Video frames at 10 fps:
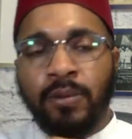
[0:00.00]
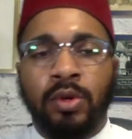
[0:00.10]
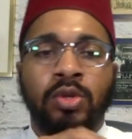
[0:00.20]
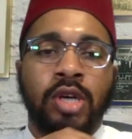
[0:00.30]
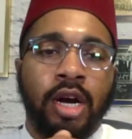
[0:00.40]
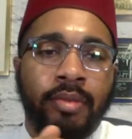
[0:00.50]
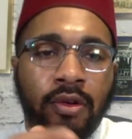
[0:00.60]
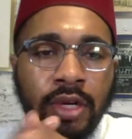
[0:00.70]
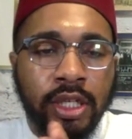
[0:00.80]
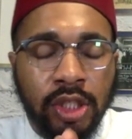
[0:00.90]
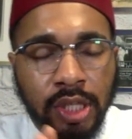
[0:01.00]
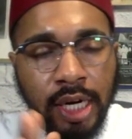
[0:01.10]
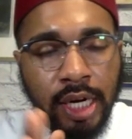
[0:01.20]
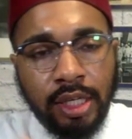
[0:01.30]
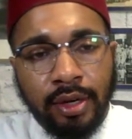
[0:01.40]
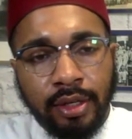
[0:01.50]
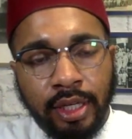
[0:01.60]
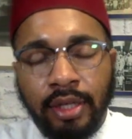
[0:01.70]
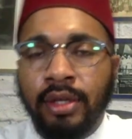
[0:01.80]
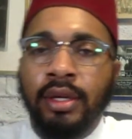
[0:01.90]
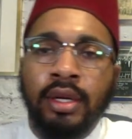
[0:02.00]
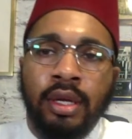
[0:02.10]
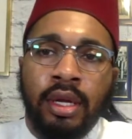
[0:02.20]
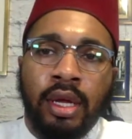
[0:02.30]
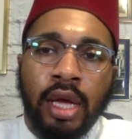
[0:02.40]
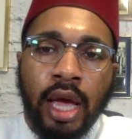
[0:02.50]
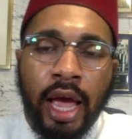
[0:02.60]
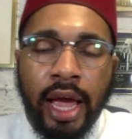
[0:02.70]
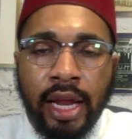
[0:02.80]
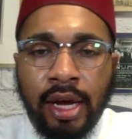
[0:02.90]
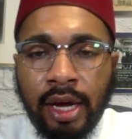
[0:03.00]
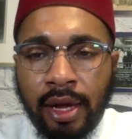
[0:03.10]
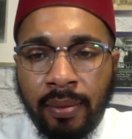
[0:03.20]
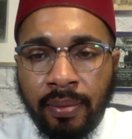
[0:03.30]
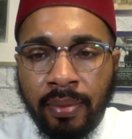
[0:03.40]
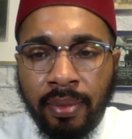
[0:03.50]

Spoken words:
You talking about reconstruction earlier. And I'm